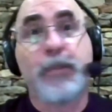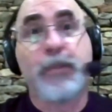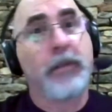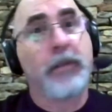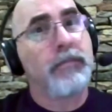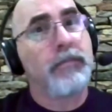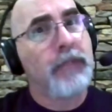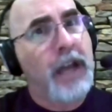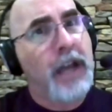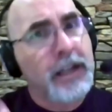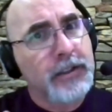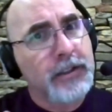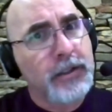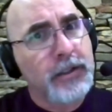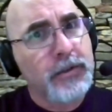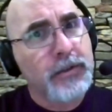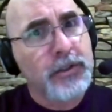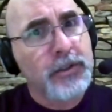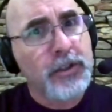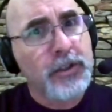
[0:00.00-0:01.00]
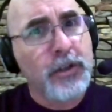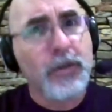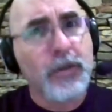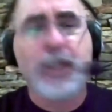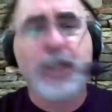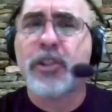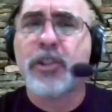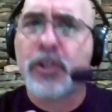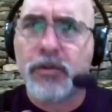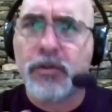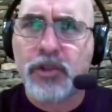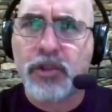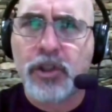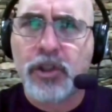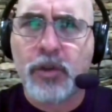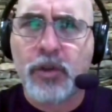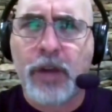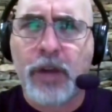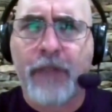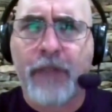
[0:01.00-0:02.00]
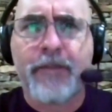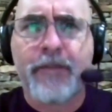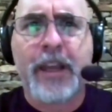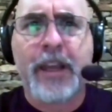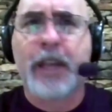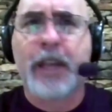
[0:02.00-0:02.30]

but not too soon. It's too soon, I think.